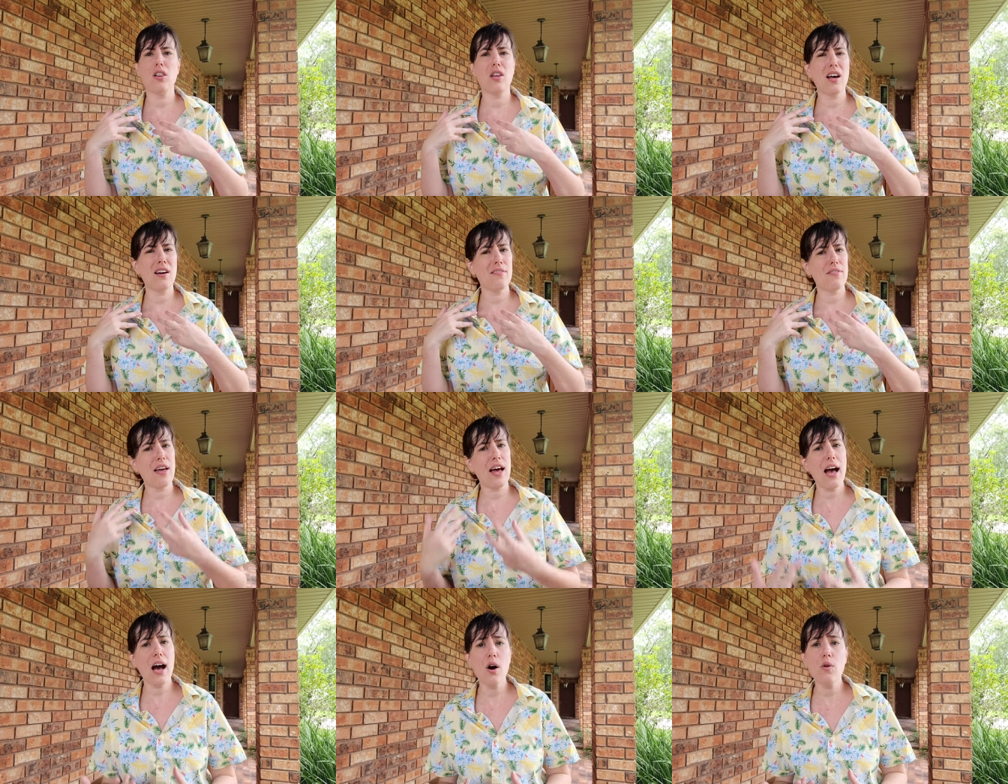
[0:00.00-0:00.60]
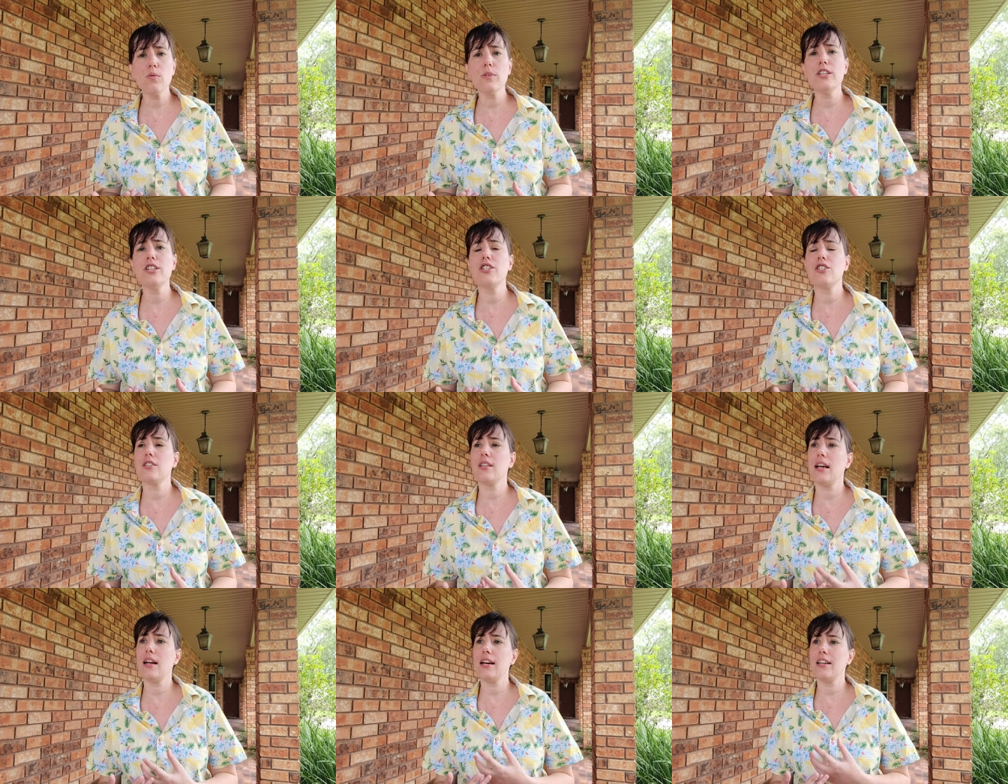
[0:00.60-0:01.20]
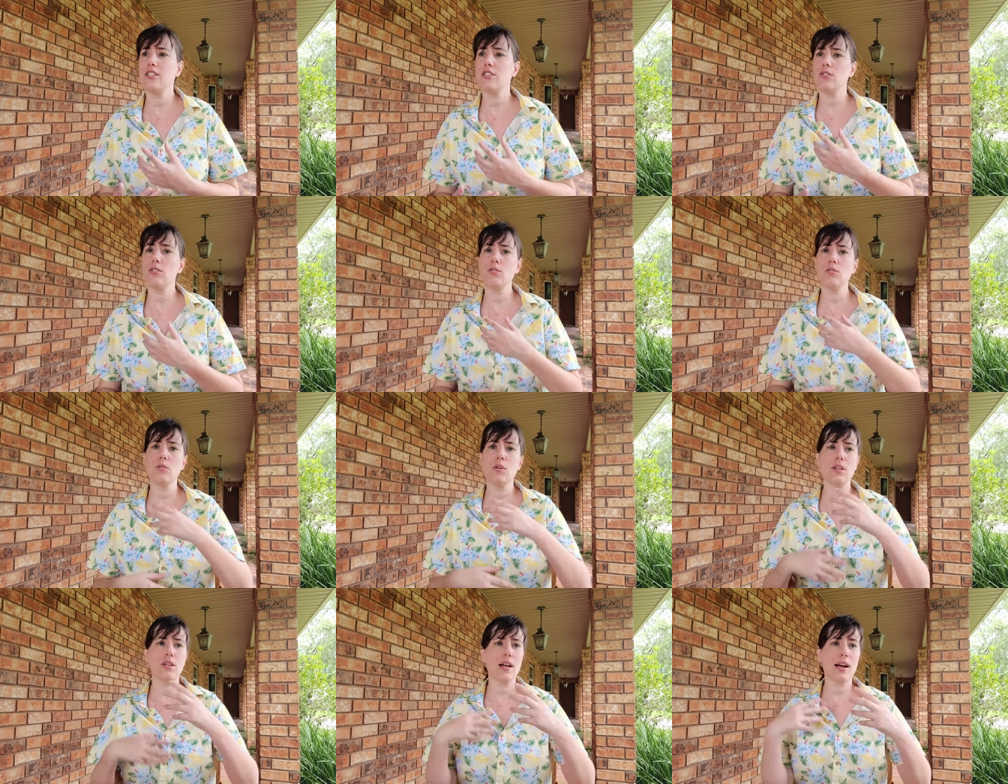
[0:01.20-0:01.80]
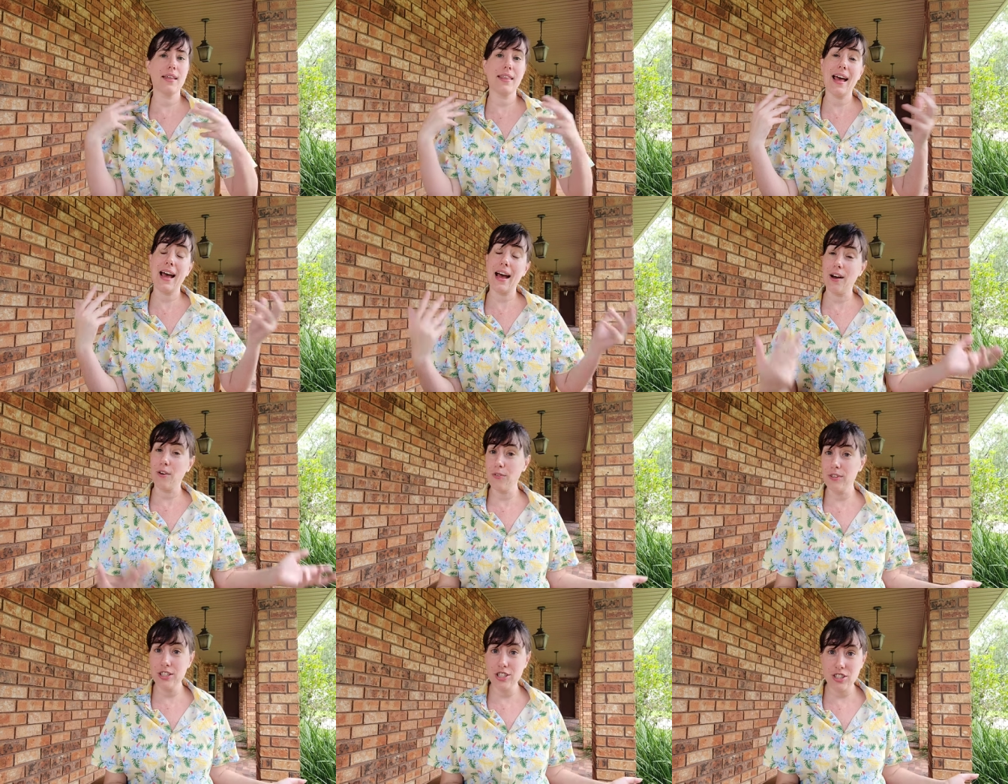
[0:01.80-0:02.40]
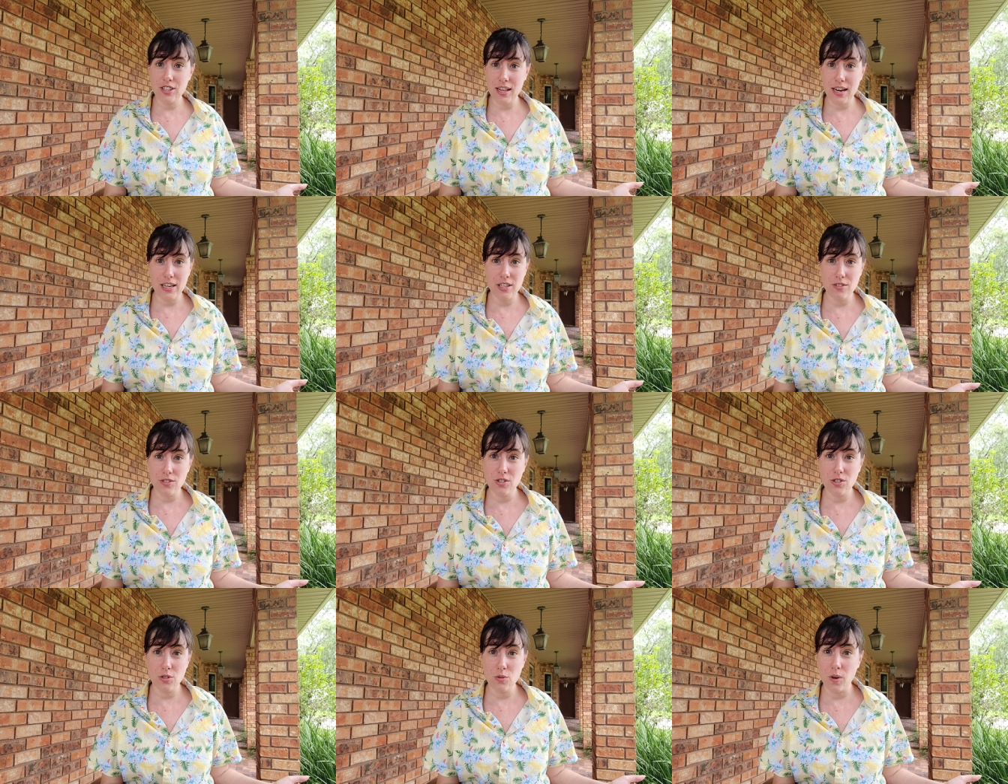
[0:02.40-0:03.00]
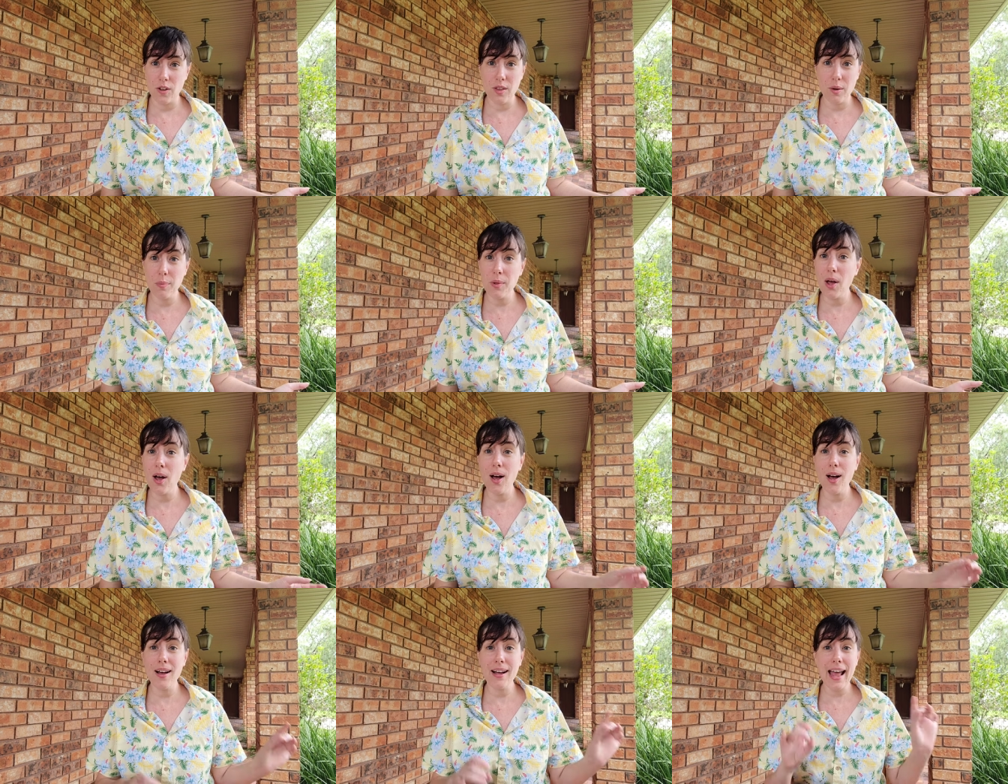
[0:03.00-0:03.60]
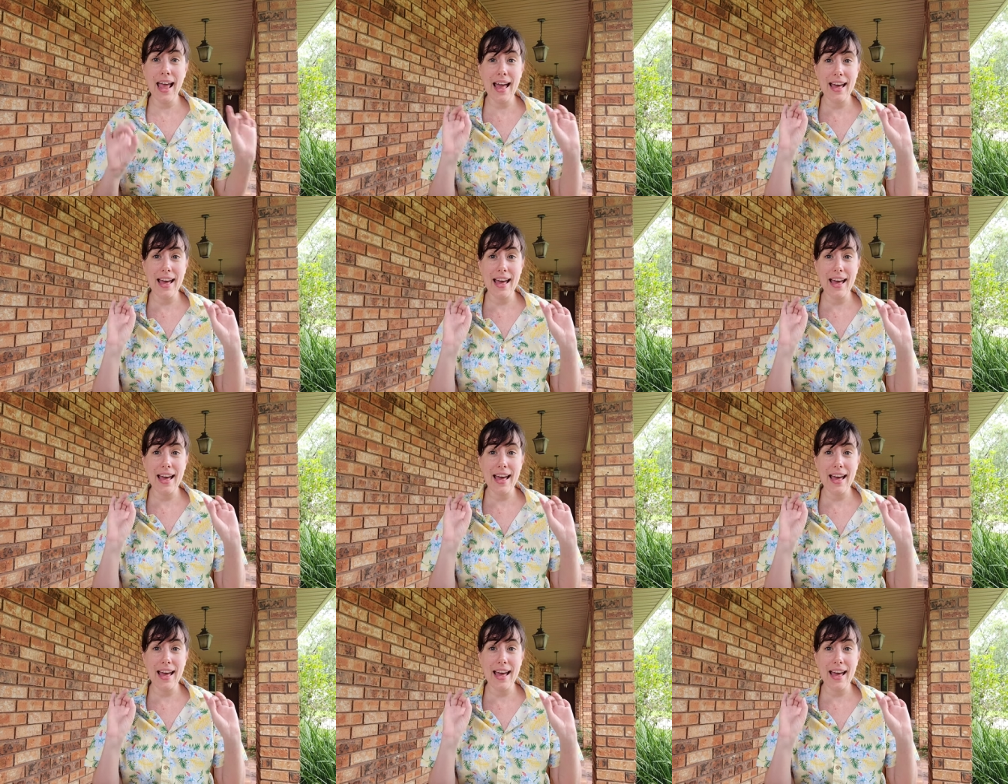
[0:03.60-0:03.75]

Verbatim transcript: a lot of the outreach that I do, a lot of the outreach that I used to do on the blog,